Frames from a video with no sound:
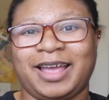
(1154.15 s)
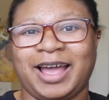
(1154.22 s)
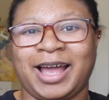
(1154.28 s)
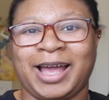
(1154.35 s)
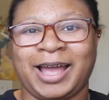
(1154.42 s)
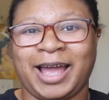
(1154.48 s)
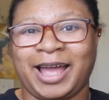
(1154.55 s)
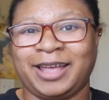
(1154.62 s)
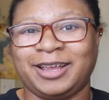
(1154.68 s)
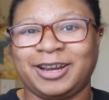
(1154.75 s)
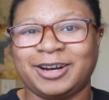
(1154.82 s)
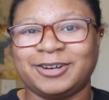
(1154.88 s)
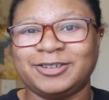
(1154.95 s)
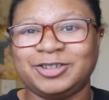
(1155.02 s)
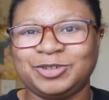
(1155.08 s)
I, I
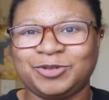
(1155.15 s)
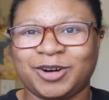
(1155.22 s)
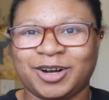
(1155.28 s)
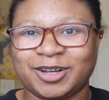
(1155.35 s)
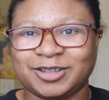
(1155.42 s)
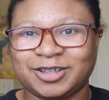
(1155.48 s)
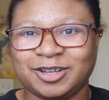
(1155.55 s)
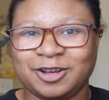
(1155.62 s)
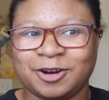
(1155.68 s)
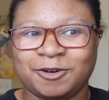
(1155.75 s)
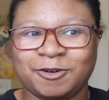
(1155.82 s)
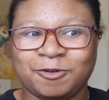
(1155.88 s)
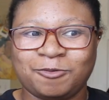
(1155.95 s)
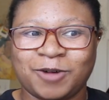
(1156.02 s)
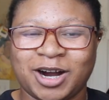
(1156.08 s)
encourage you all to
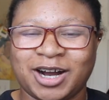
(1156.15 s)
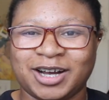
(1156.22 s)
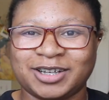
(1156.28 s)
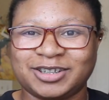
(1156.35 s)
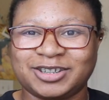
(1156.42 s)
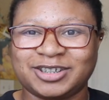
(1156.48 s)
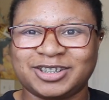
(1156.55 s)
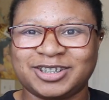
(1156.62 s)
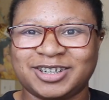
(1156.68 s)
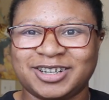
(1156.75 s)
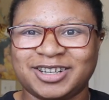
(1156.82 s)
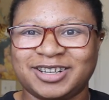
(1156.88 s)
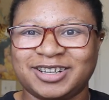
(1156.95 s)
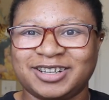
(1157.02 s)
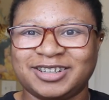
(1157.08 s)
go and watch.
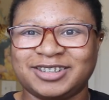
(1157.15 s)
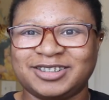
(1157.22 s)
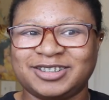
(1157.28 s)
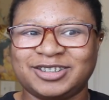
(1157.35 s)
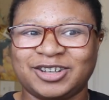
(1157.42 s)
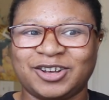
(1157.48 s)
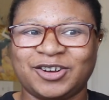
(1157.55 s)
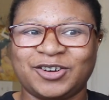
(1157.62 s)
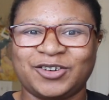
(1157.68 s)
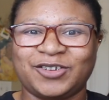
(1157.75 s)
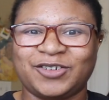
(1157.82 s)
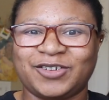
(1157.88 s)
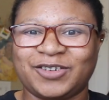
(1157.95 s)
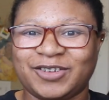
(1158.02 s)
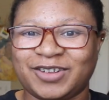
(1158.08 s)
So